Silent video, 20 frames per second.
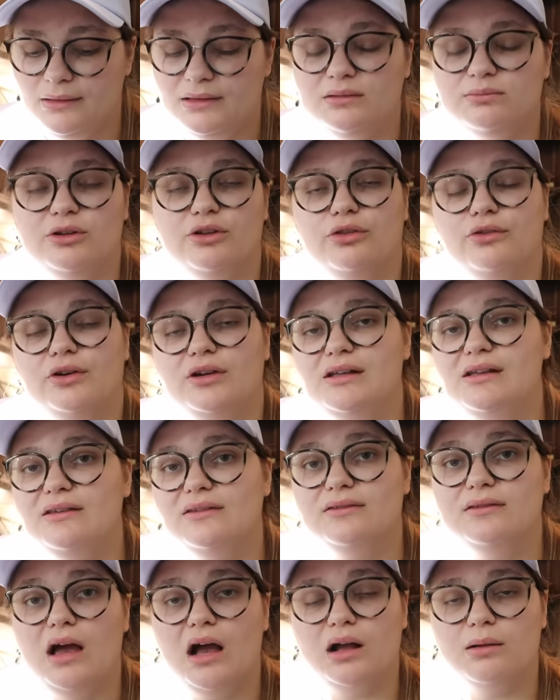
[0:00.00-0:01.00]
Number 30
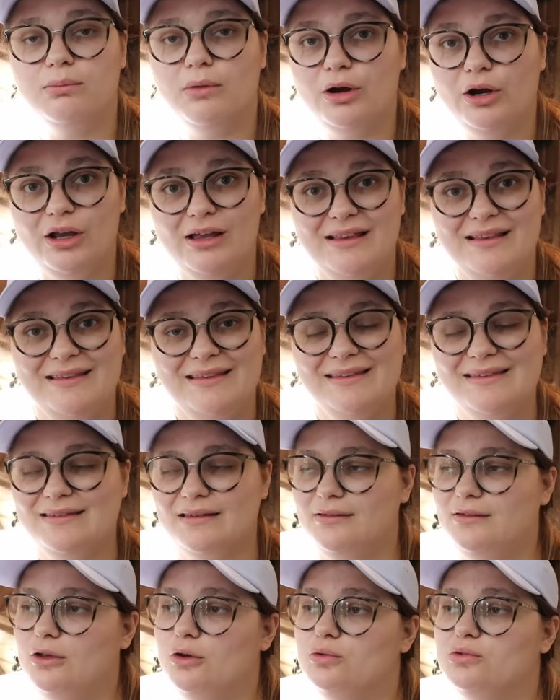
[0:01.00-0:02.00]
is Doc
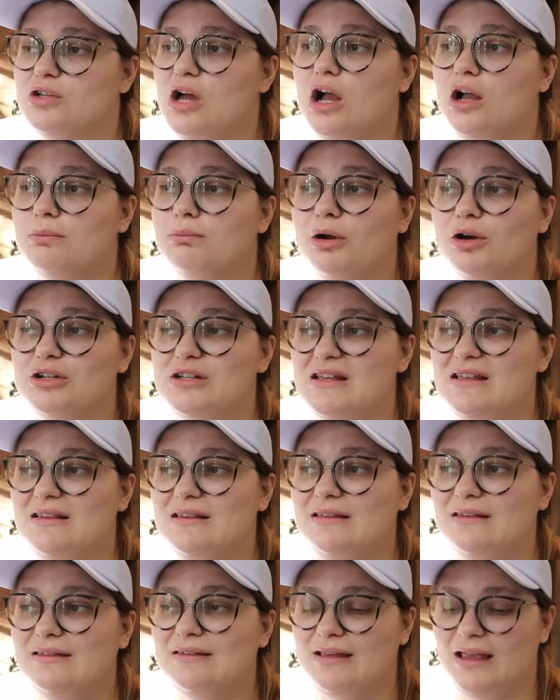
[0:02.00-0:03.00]
Martens. So Doc
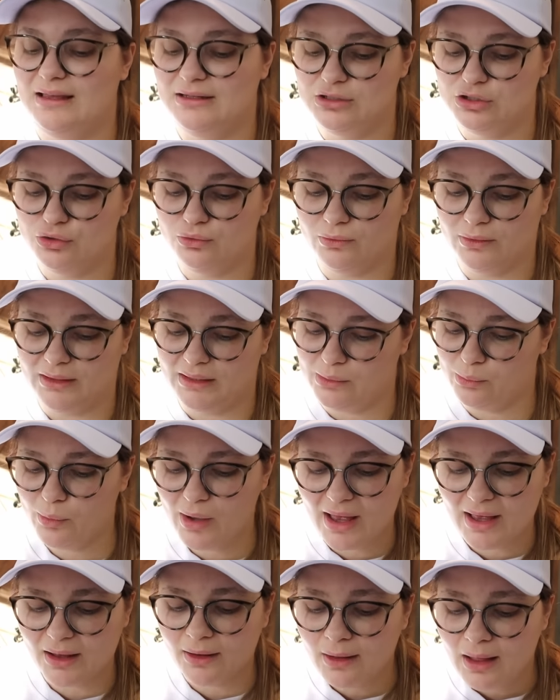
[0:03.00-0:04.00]
Martens can do really
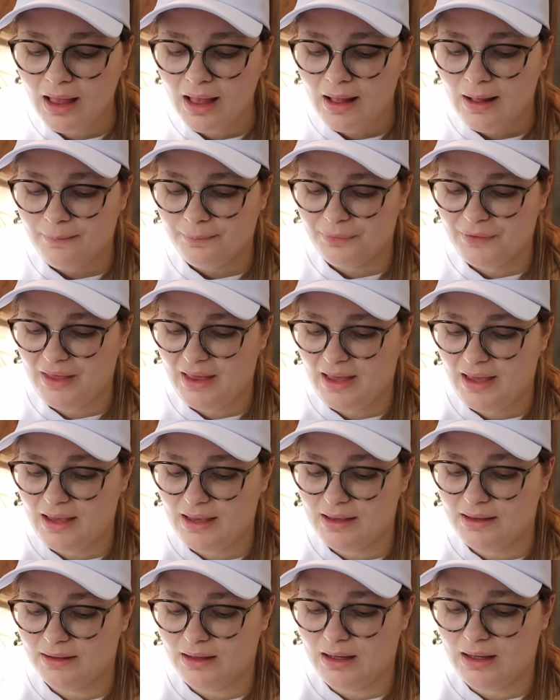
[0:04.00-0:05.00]
well.
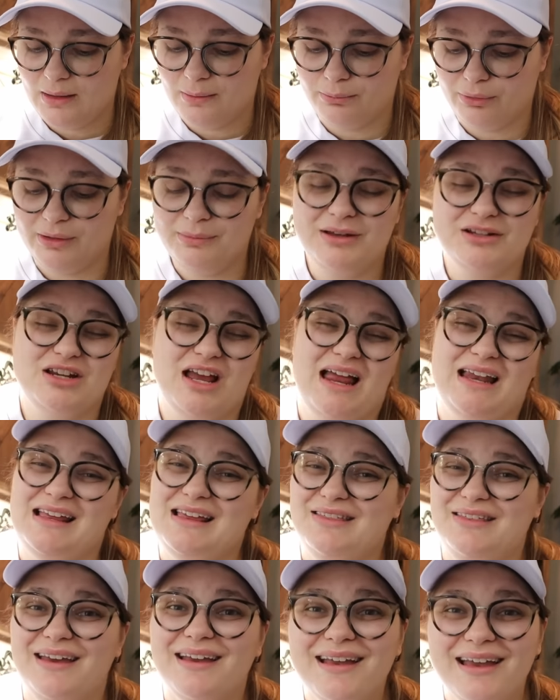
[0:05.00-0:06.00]
They, um, pretty much
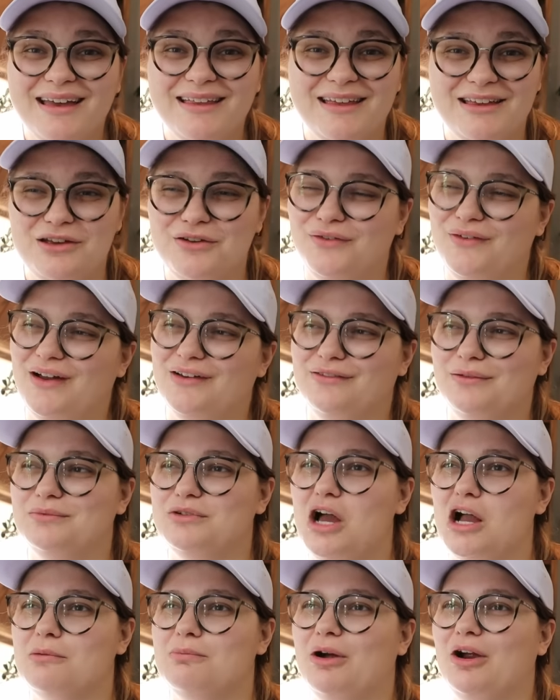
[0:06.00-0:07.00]
anything that you find from
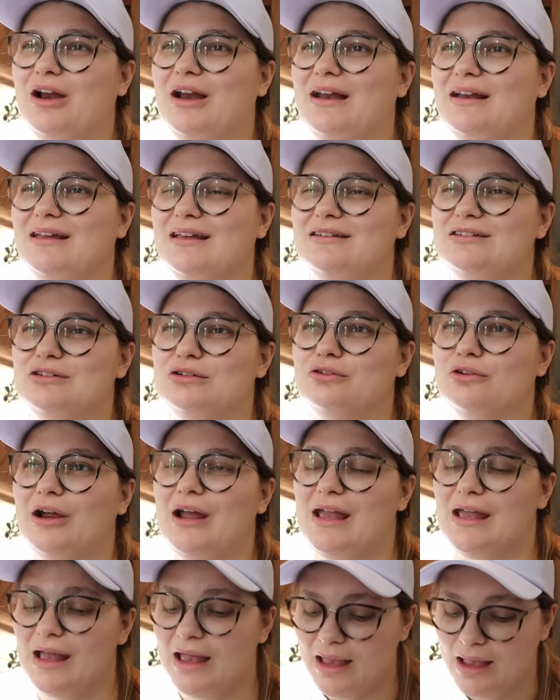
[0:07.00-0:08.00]
Doc Marten can do
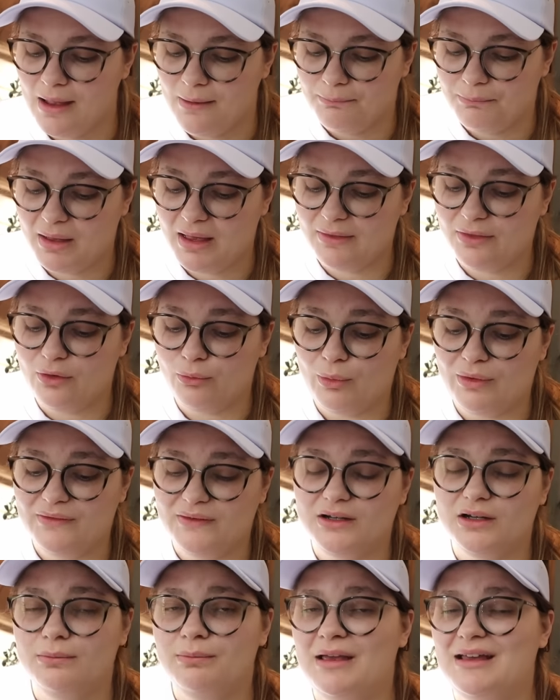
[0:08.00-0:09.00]
great, but the
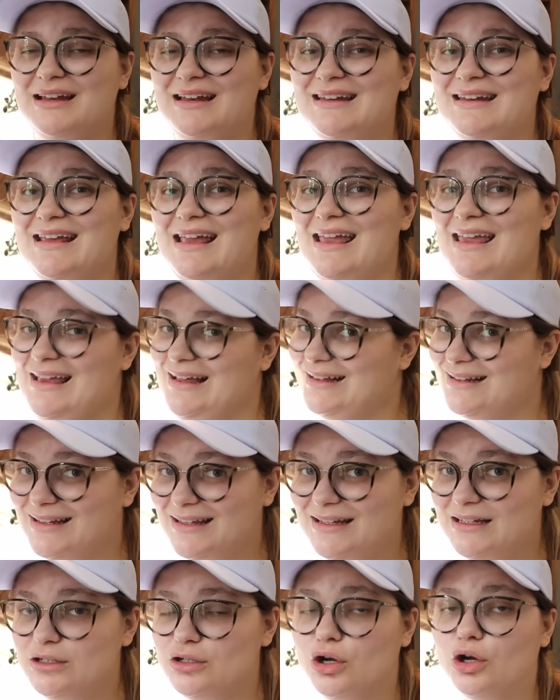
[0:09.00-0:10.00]
ones that are made in
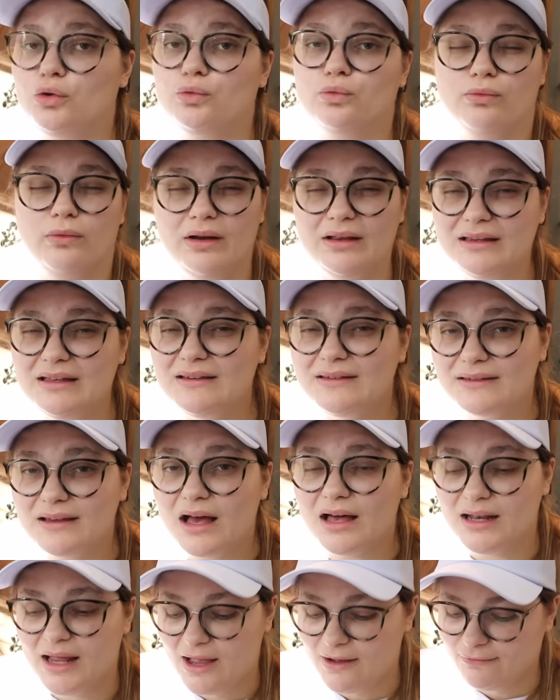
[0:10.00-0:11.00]
England are really
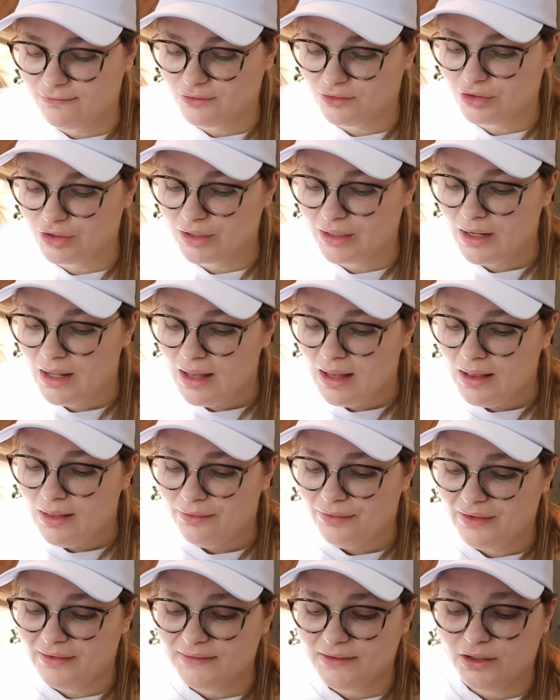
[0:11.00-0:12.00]
sought after.
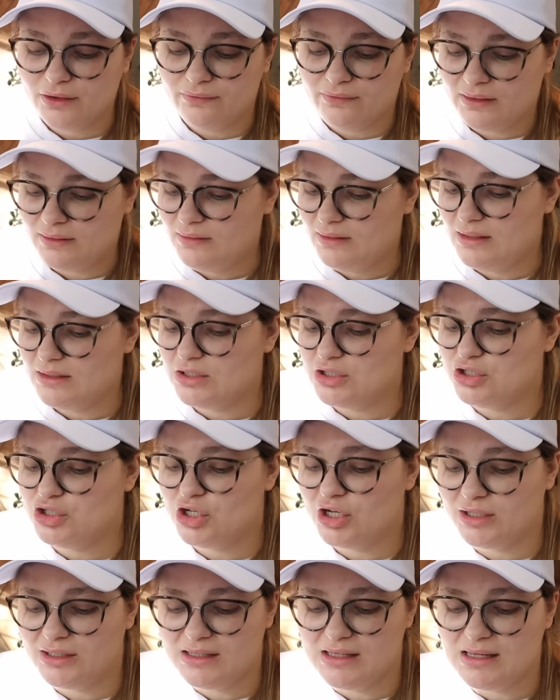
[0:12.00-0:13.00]
Things that are vintage,
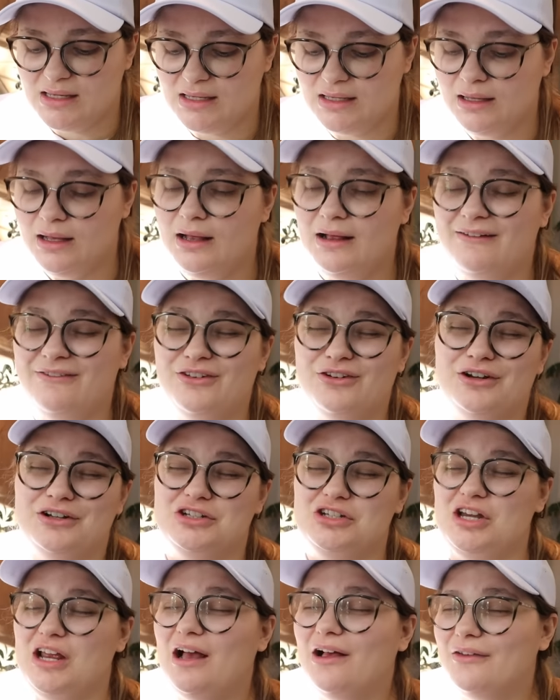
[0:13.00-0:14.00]
chunky, they're a
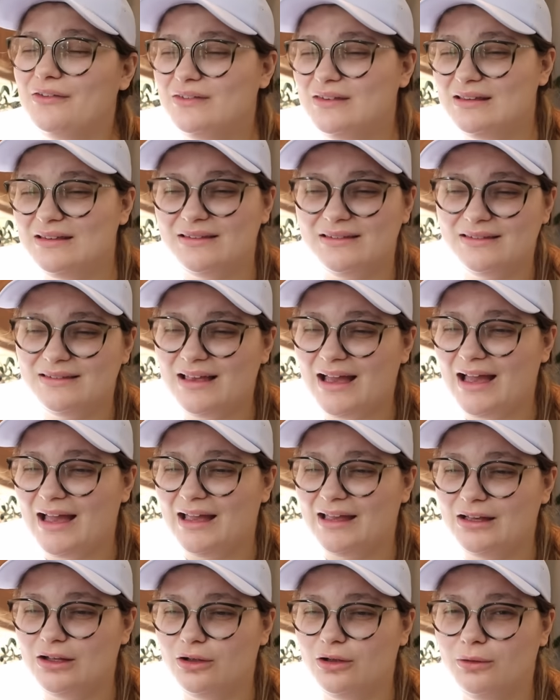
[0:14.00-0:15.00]
Chelsea
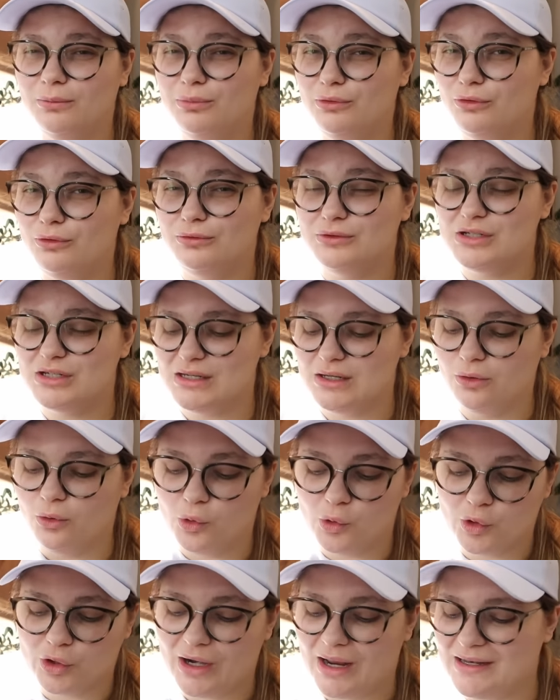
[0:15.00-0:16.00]
style boot
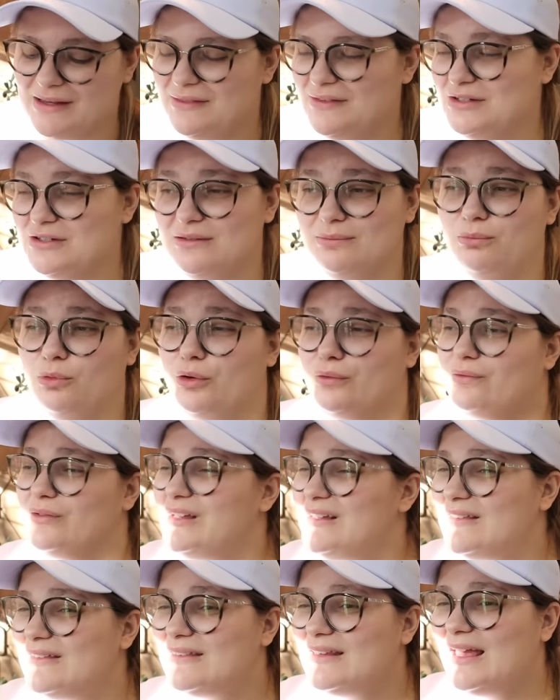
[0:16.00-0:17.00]
or anything just more
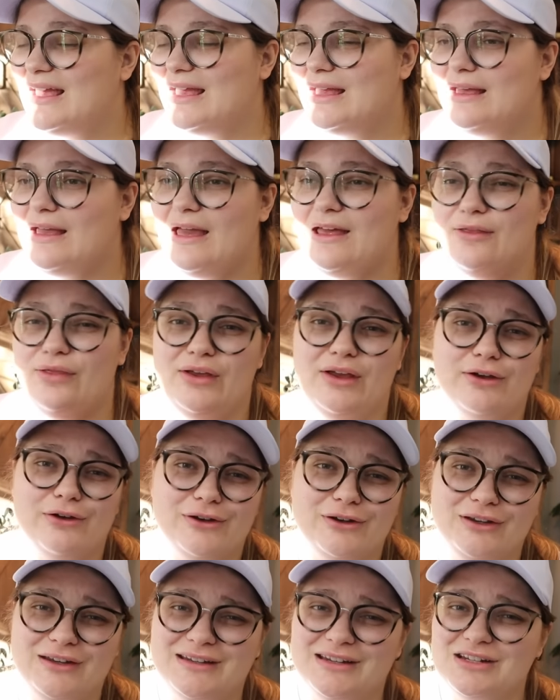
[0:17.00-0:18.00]
recent, anything in
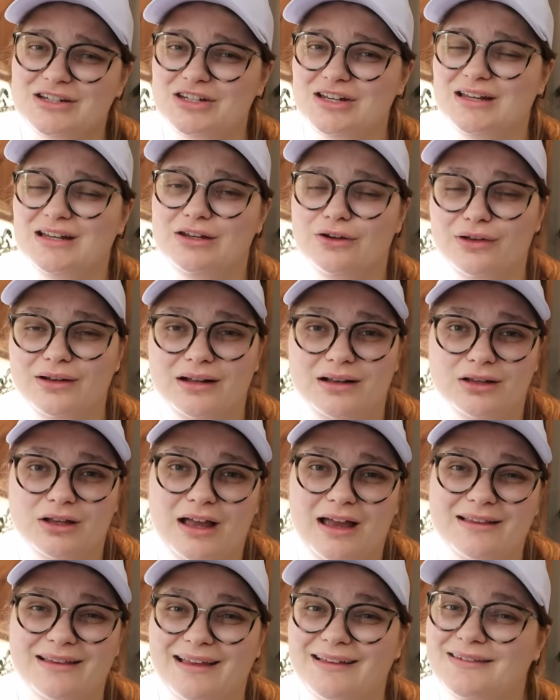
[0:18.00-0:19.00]
good condition, you're gonna
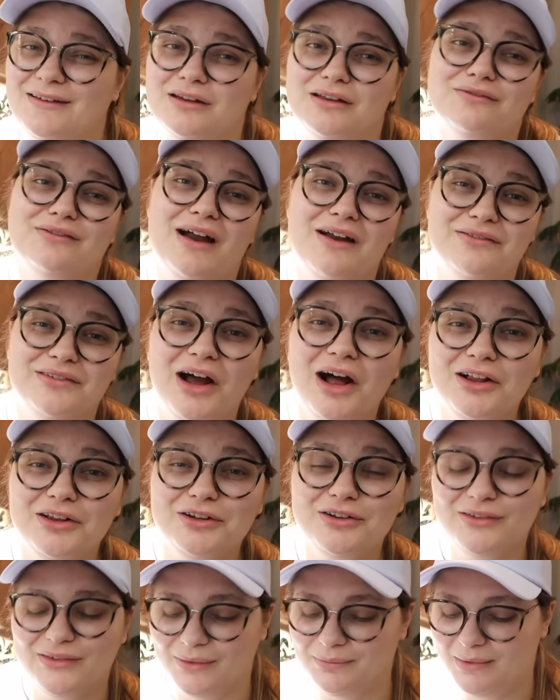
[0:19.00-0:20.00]
look at like
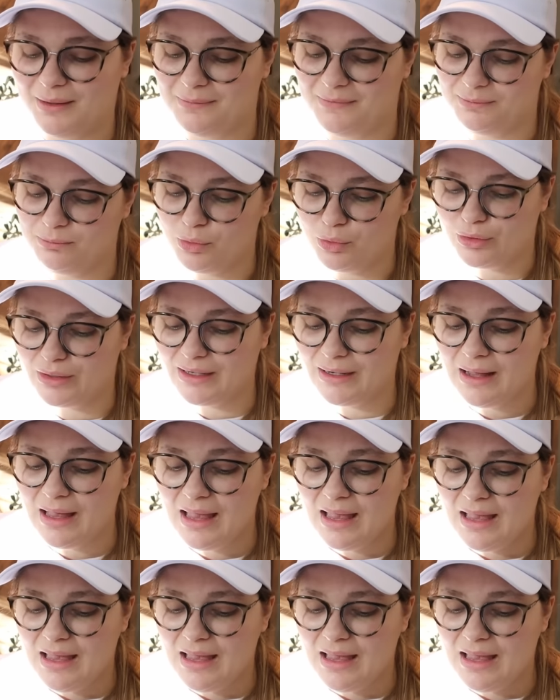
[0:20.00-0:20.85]
$75, sometimes more.